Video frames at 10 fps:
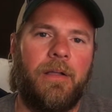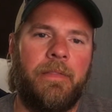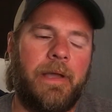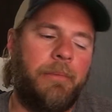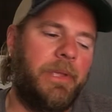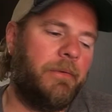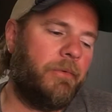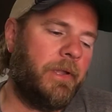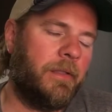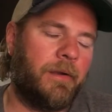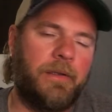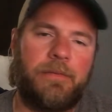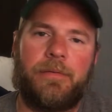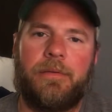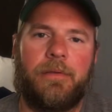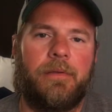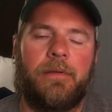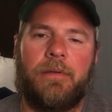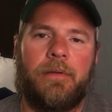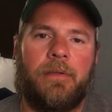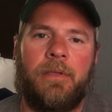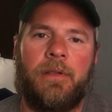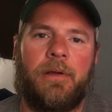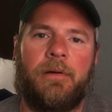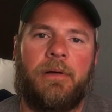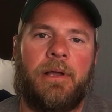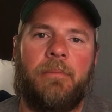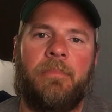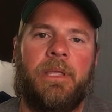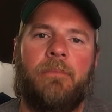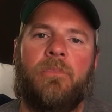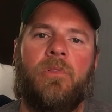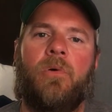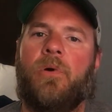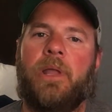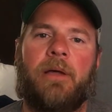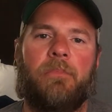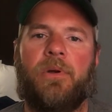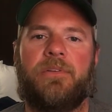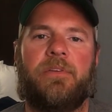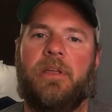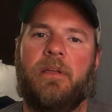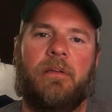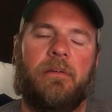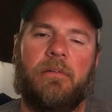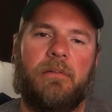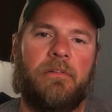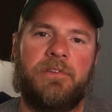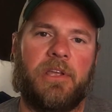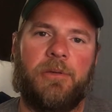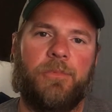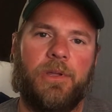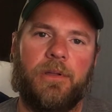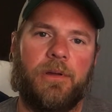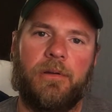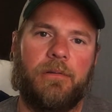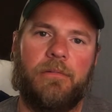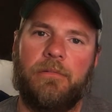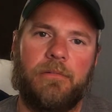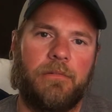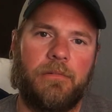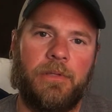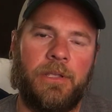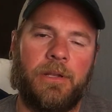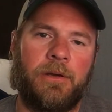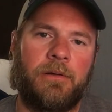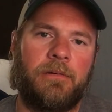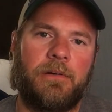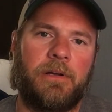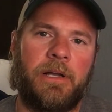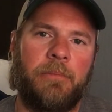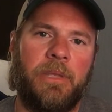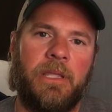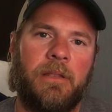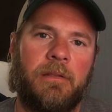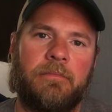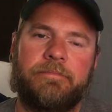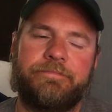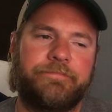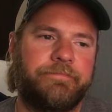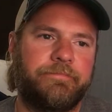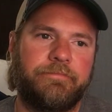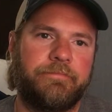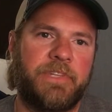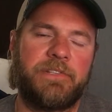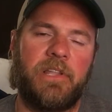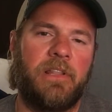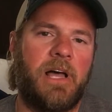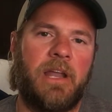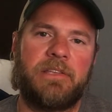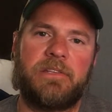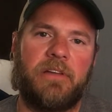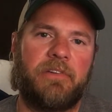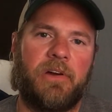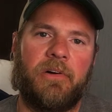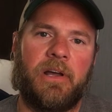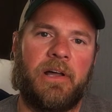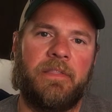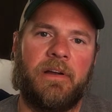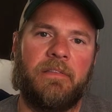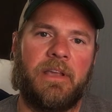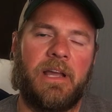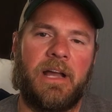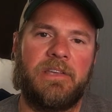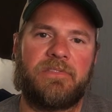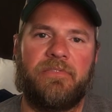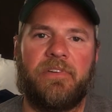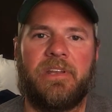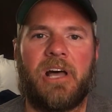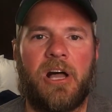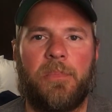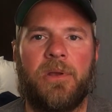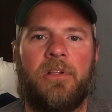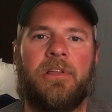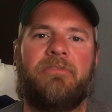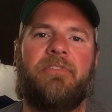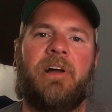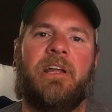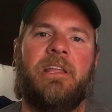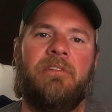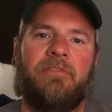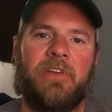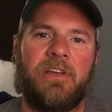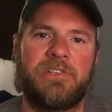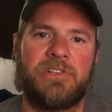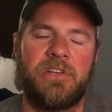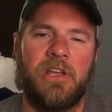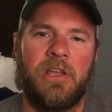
that, I mean, Wheeler is, you know, I mean, Lord have mercy, Jacob Wheeler. You know, I mean, there's a lot of stuff going on there. The guy is phenomenal at finding fish.